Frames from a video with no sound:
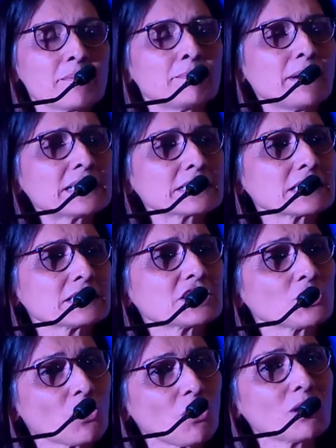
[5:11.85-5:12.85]
But
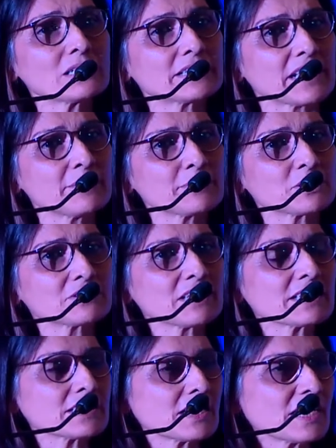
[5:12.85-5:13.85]
they're all there because
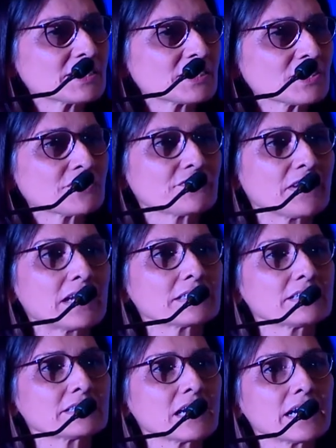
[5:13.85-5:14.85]
I, I just felt
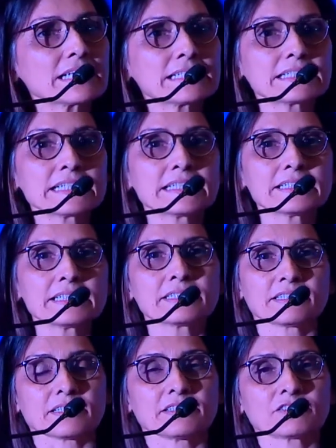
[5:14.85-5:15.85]
that I
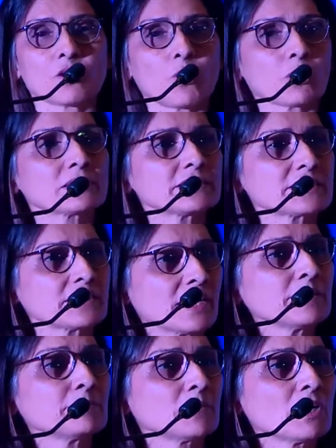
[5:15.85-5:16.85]
needed these all the
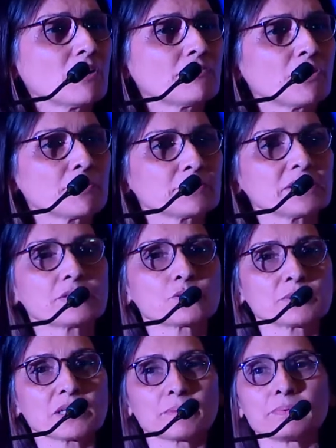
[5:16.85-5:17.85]
time for me to
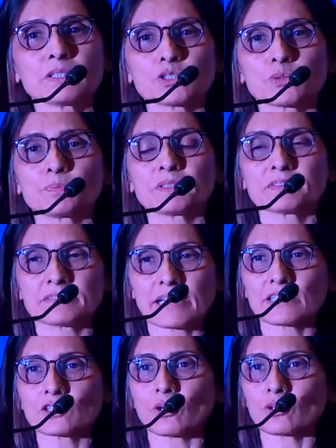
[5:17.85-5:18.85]
be able to
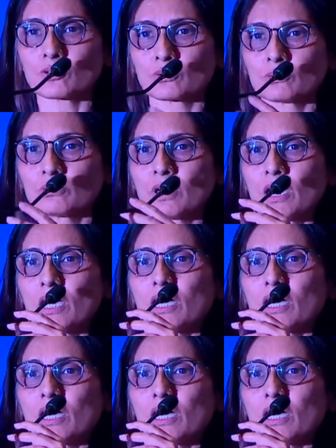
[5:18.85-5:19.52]
present or to,